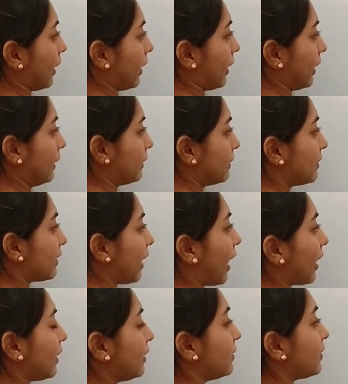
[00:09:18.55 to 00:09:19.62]
in
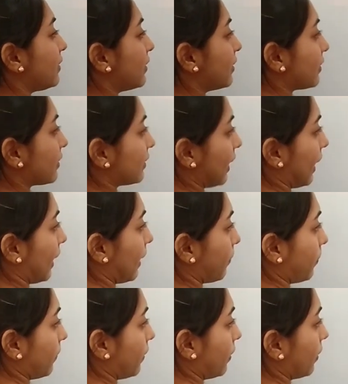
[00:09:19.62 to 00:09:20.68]
size, same
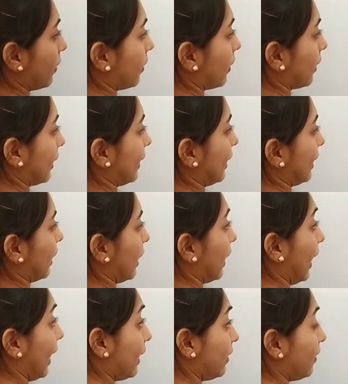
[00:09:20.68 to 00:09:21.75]
in
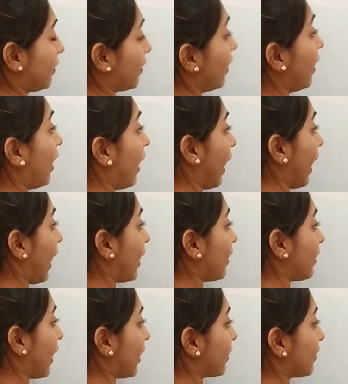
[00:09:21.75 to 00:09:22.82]
length and
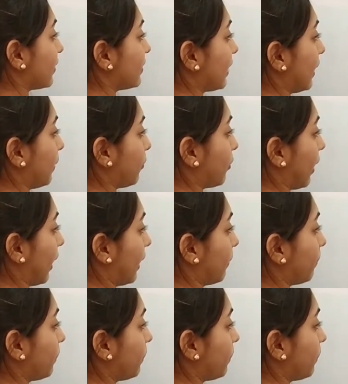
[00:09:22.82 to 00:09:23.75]
at the same time